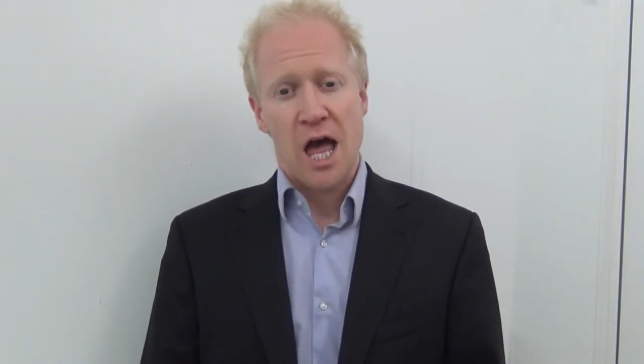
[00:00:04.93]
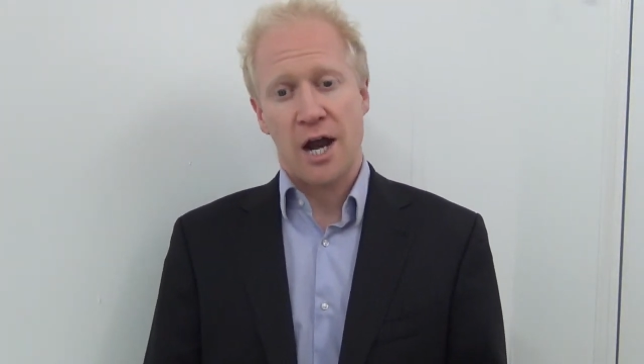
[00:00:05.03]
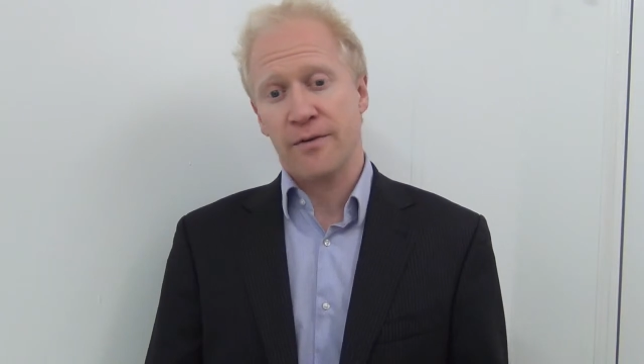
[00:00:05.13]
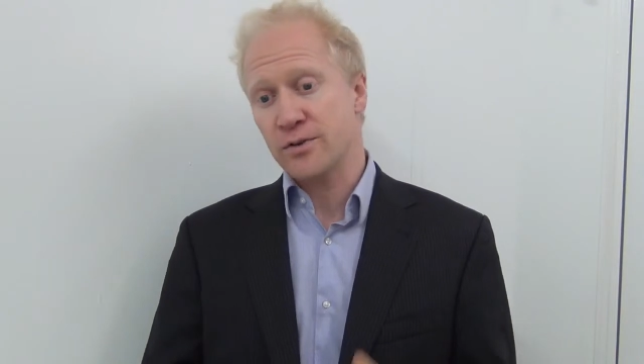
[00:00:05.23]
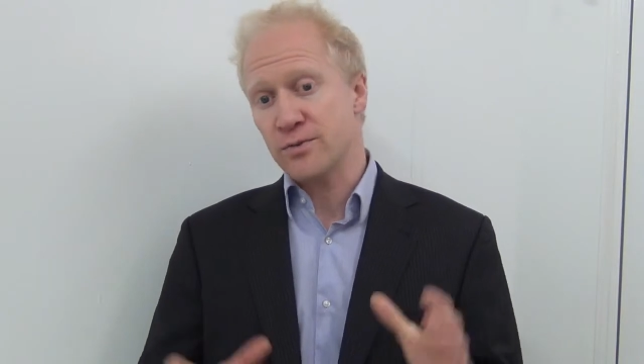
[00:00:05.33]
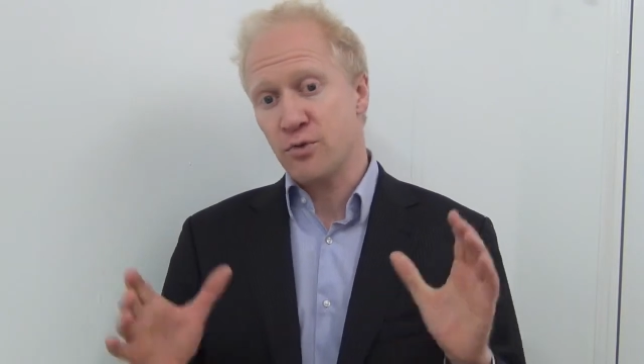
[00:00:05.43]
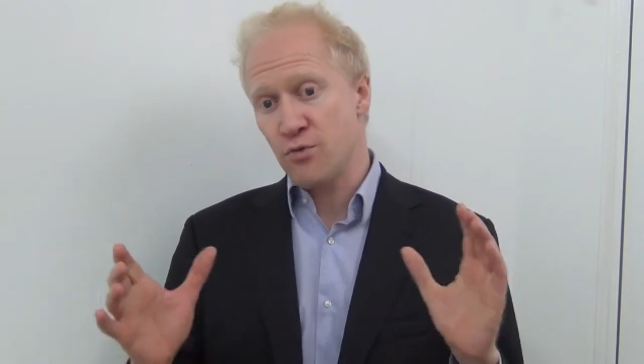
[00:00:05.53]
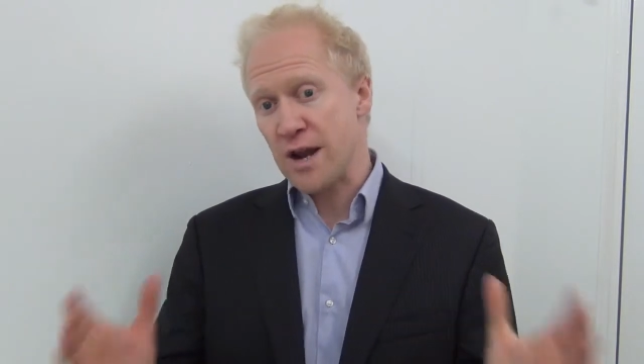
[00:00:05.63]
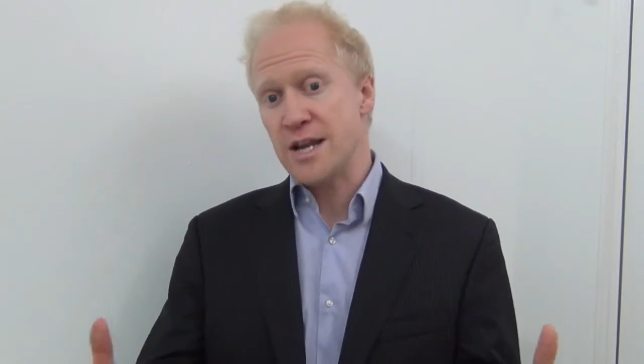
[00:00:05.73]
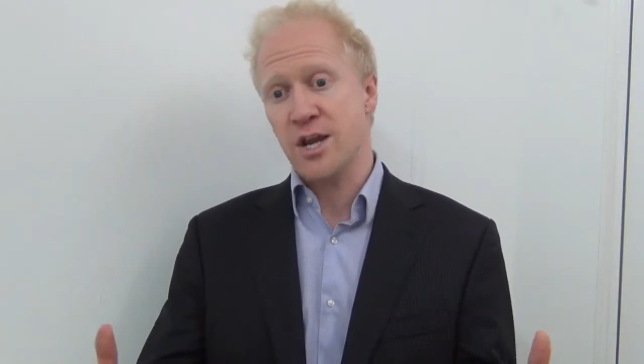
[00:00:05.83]
And I've got some
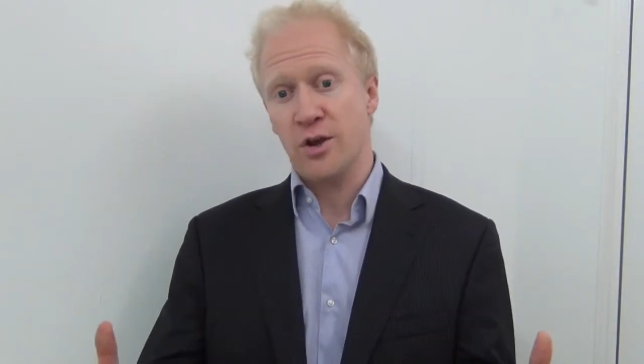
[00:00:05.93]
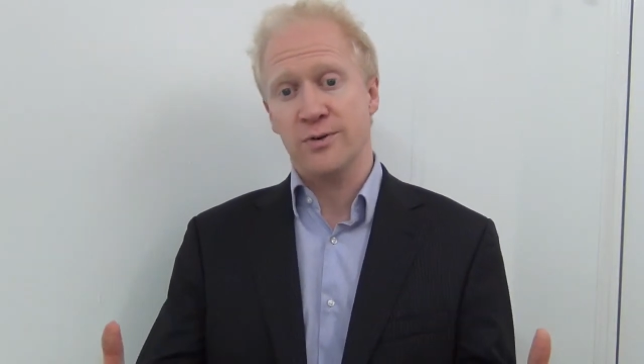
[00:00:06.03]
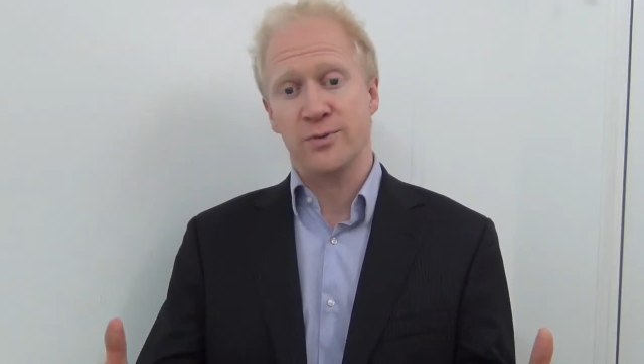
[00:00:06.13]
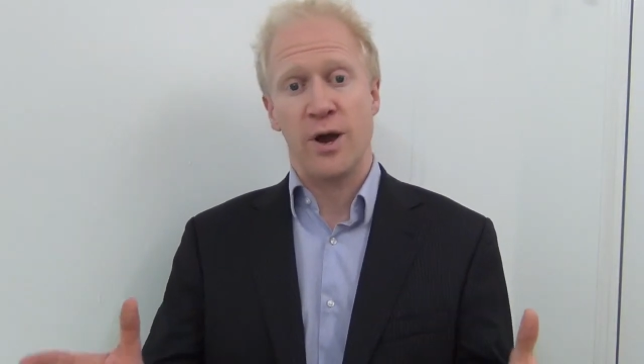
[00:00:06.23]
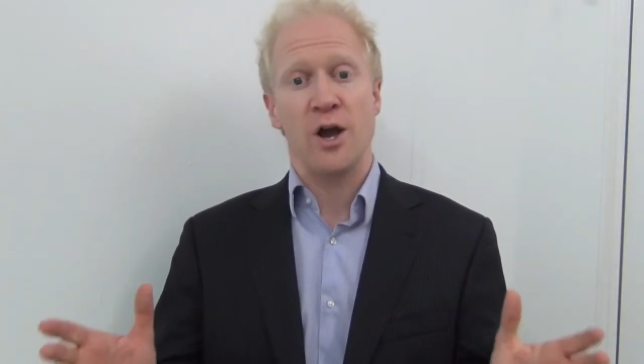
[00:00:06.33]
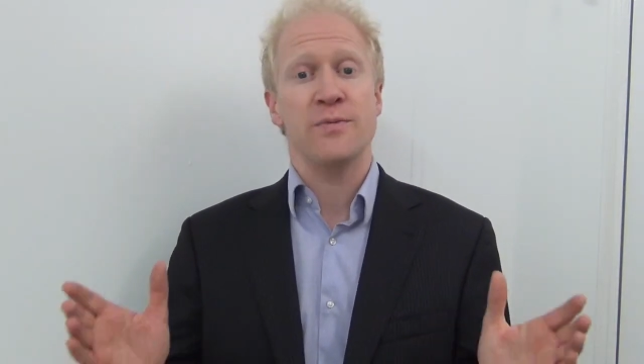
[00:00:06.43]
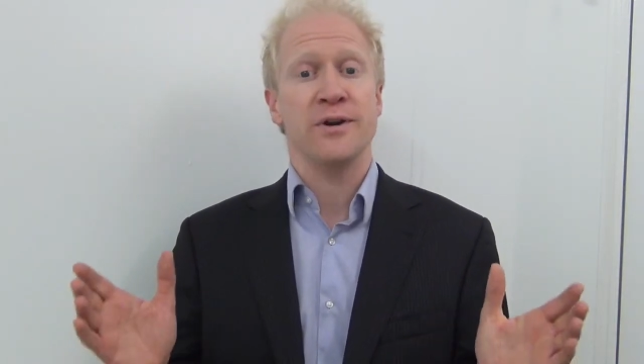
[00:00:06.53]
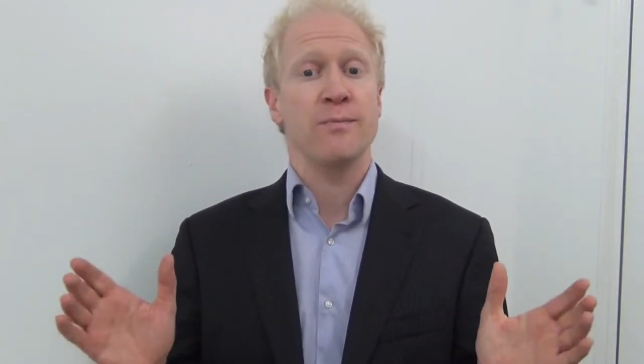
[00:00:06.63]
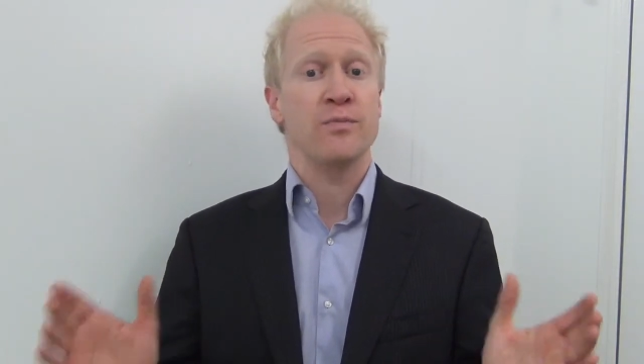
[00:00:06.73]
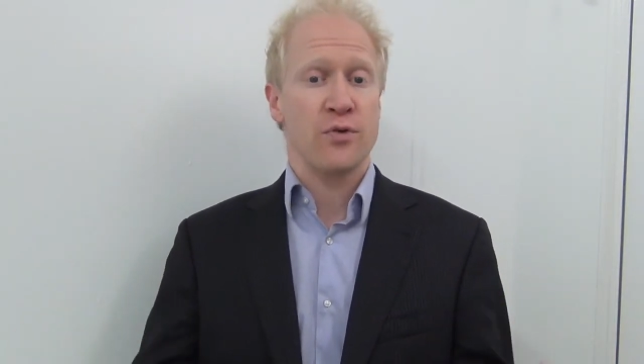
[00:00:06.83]
great news. We're
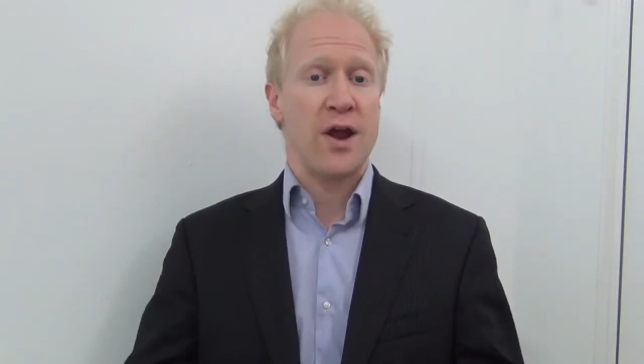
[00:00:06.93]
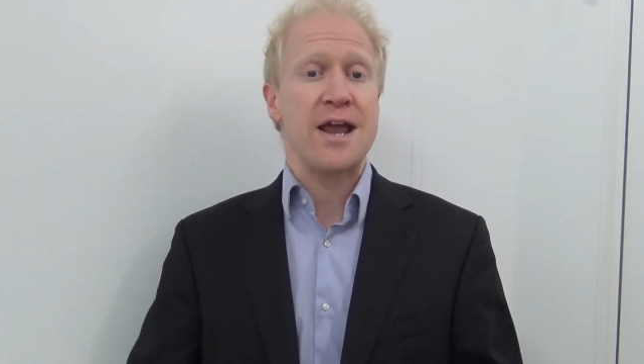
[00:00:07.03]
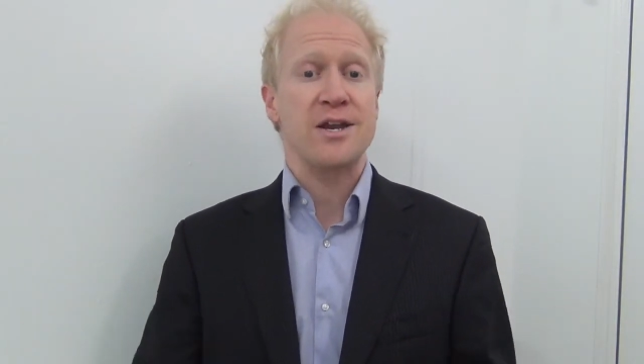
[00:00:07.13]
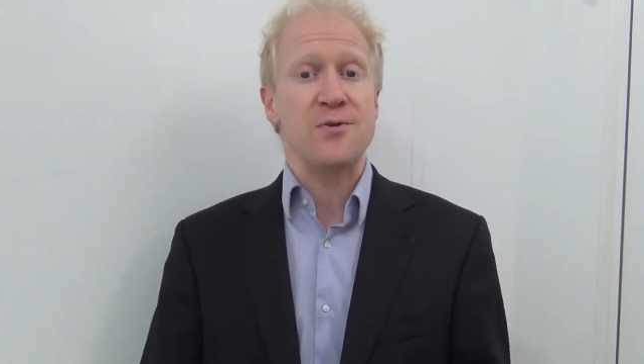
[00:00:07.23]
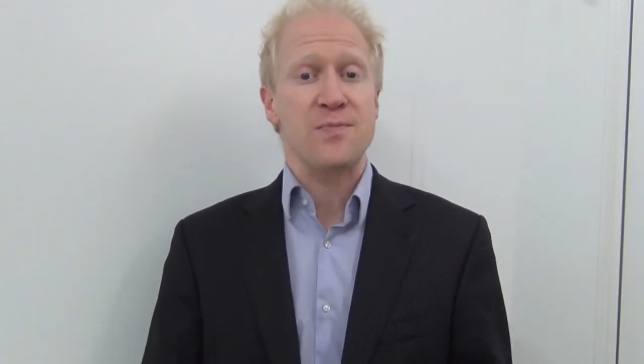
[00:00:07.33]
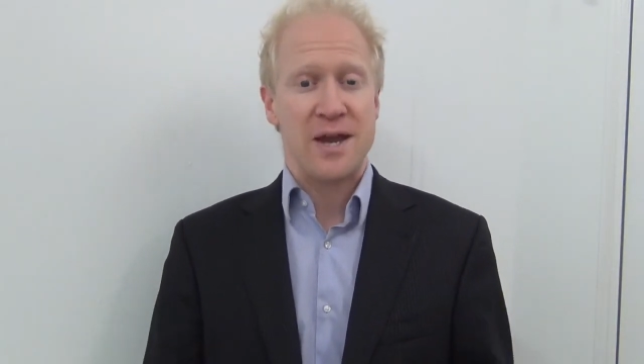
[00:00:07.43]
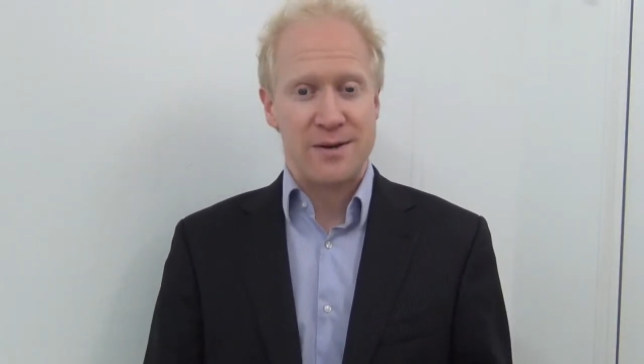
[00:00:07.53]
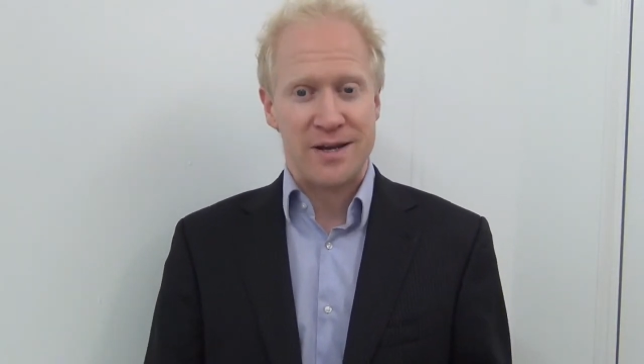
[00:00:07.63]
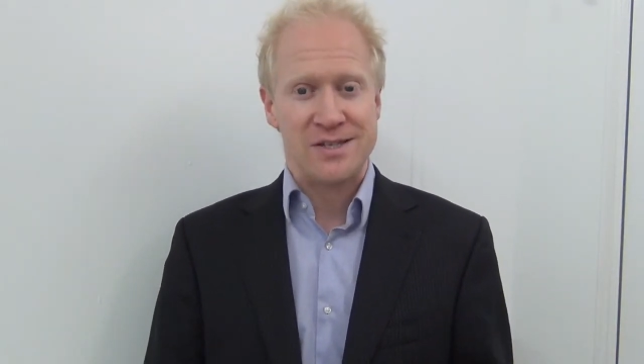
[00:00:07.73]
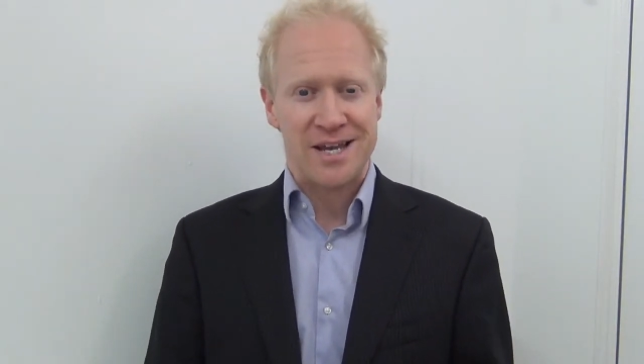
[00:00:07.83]
opening a brand new
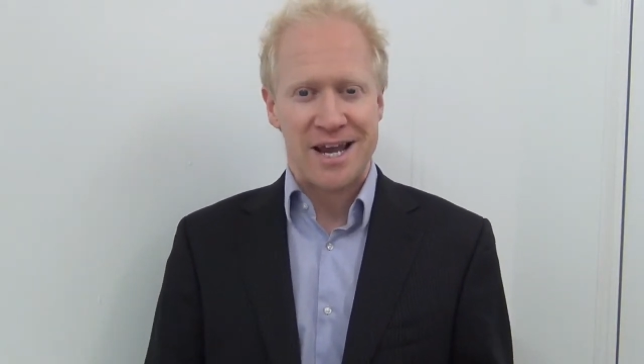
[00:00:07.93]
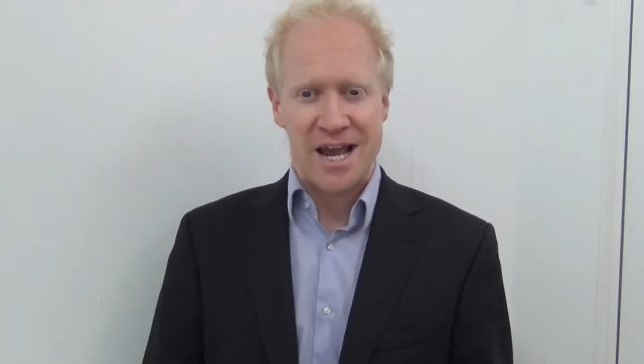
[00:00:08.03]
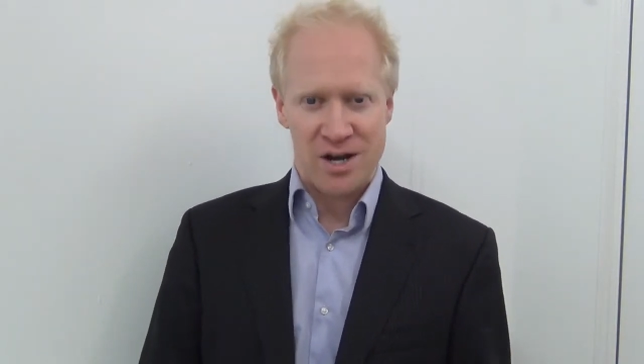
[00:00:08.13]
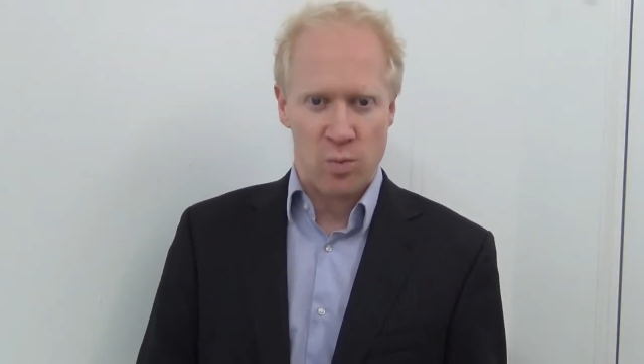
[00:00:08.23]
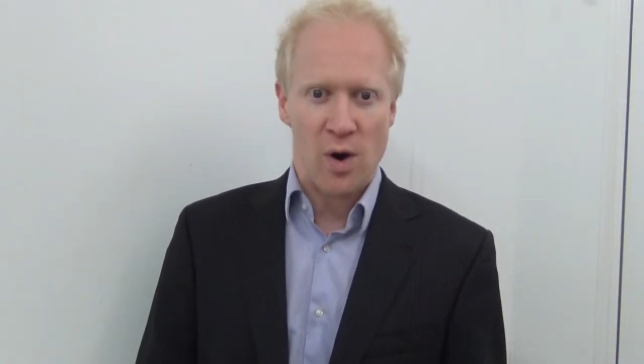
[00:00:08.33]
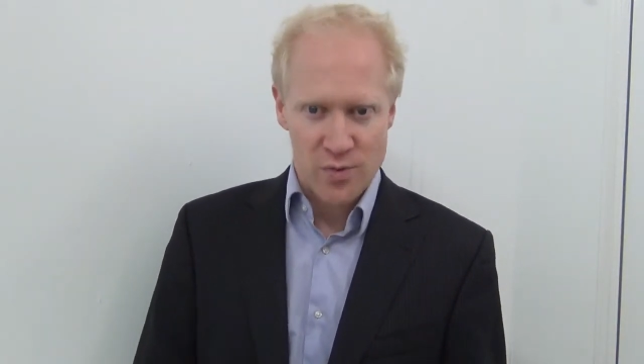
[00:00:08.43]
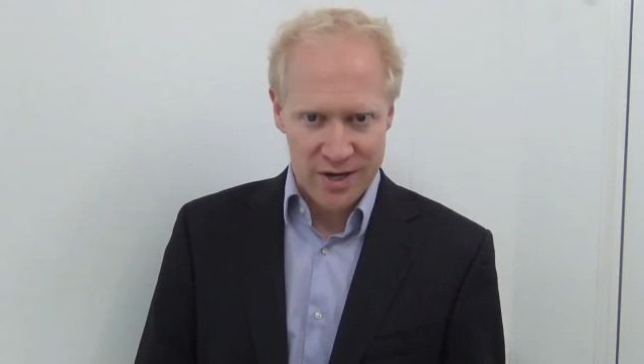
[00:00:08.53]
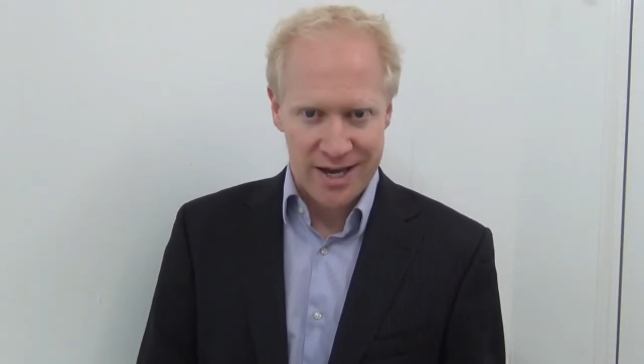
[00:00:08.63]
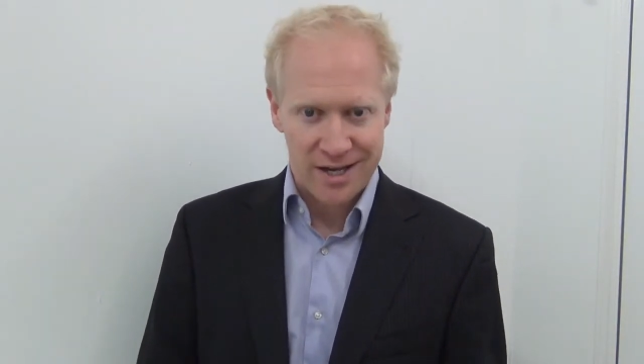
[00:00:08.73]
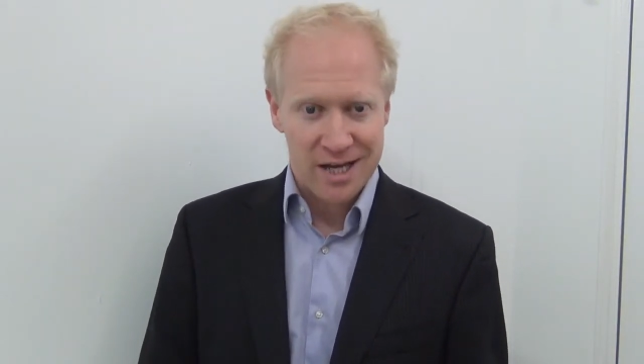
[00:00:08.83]
PIN meeting in
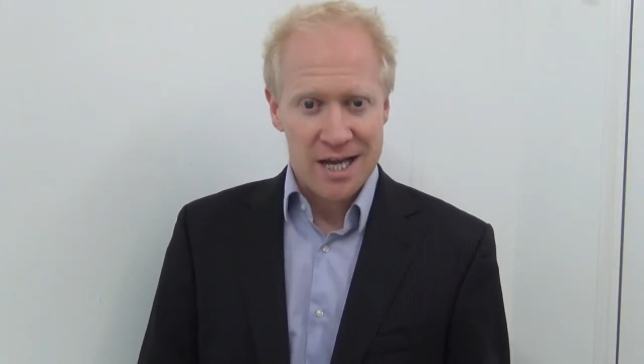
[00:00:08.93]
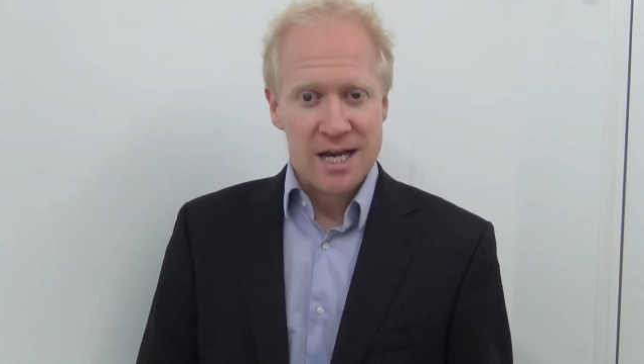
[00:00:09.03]
Woking.